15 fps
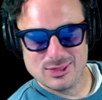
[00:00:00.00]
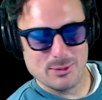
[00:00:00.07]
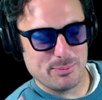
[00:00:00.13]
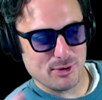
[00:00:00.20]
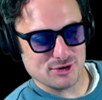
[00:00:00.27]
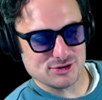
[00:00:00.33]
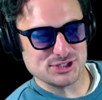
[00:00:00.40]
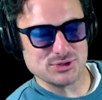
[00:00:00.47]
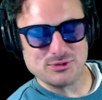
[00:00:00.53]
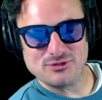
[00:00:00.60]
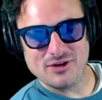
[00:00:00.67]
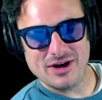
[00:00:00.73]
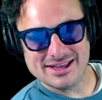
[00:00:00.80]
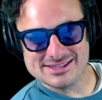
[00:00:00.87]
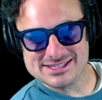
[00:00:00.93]
The person who
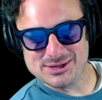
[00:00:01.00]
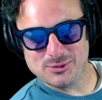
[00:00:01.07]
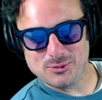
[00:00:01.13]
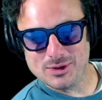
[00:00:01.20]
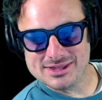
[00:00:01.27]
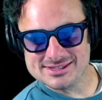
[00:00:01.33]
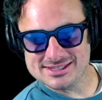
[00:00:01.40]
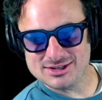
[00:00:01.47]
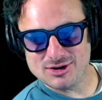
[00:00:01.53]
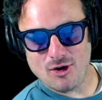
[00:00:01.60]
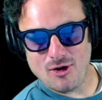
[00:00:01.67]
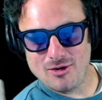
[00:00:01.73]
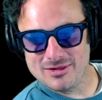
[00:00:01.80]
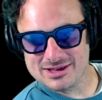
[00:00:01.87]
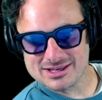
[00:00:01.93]
finds it wins an
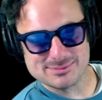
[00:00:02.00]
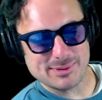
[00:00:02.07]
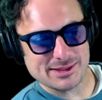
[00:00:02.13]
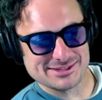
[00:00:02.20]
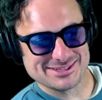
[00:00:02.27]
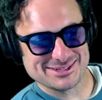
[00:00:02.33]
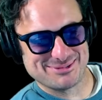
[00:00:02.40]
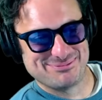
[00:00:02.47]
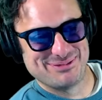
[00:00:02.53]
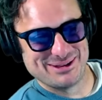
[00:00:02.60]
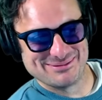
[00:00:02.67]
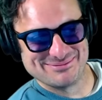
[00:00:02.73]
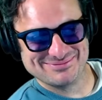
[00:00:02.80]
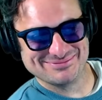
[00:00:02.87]
all expenses,